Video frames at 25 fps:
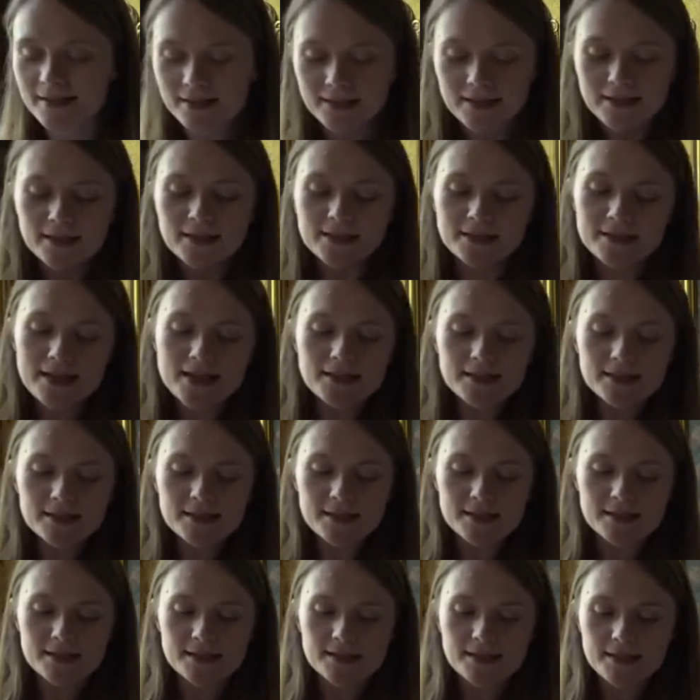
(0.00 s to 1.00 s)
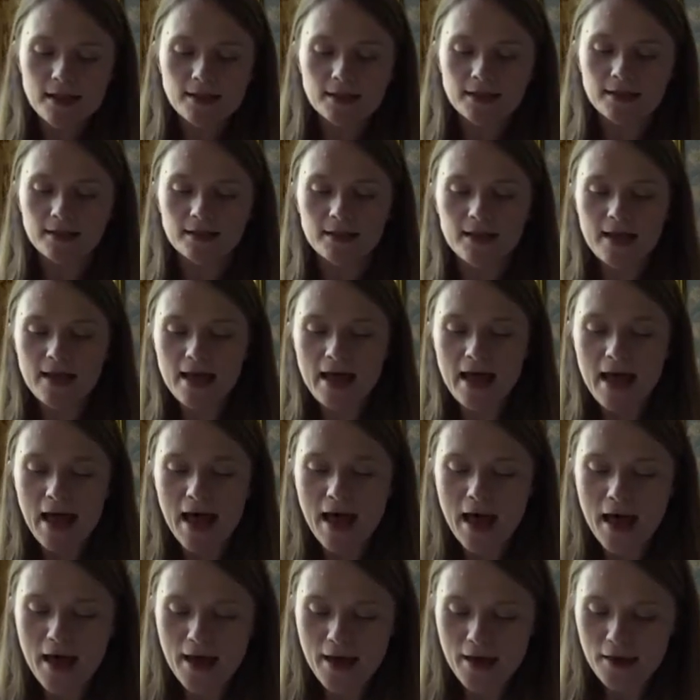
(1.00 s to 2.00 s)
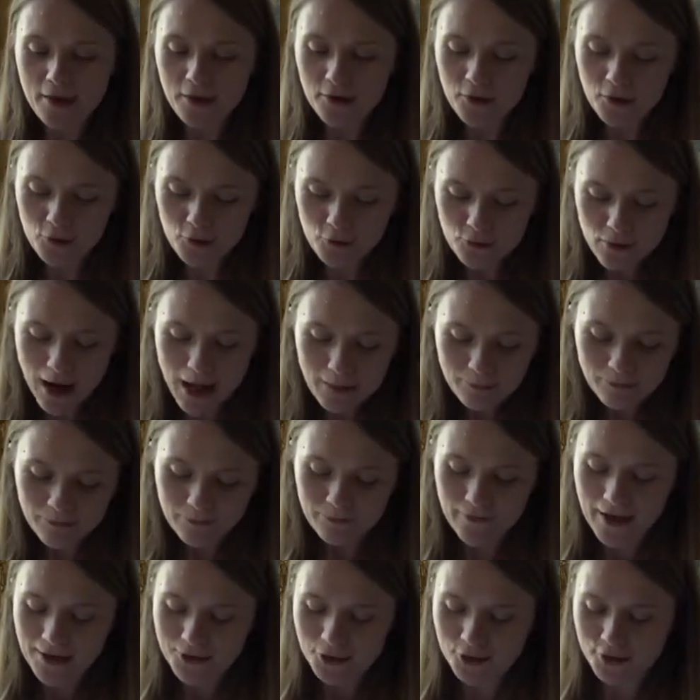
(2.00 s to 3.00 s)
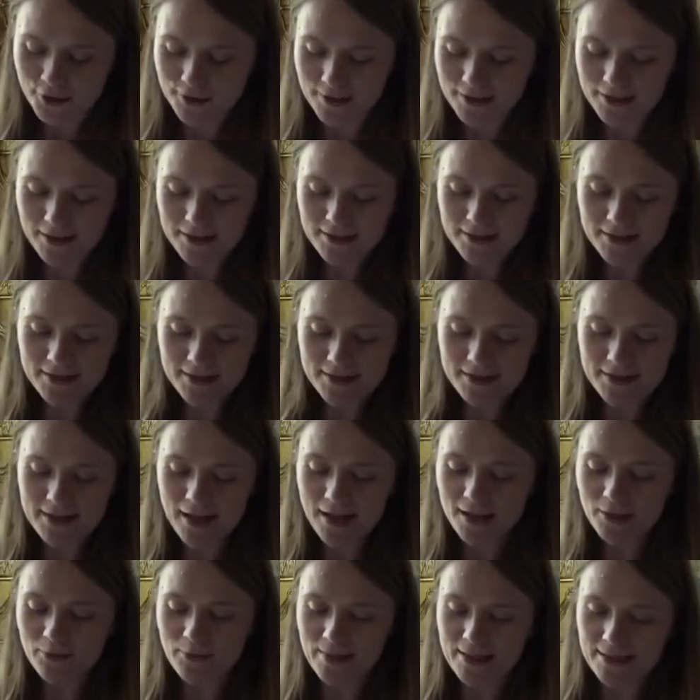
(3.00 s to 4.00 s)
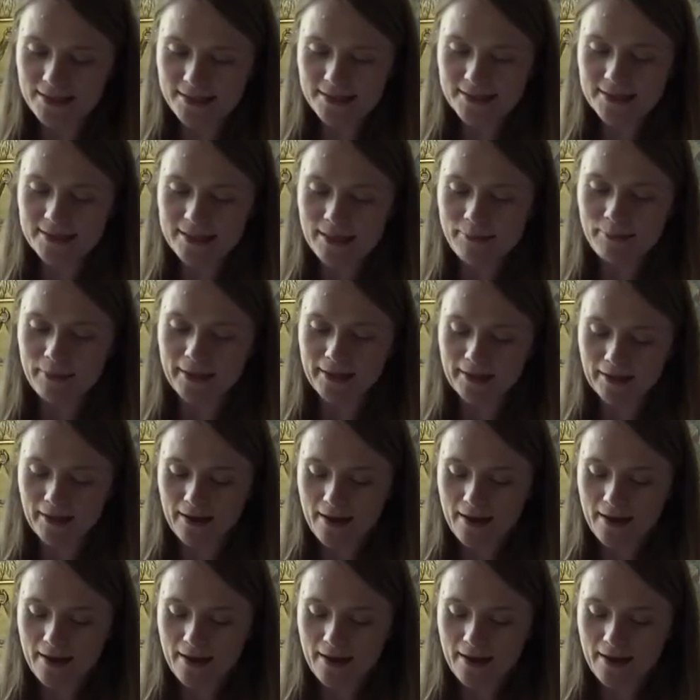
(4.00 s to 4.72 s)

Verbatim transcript: that he tends to scuttle uh, crab fashion, sideways slipping.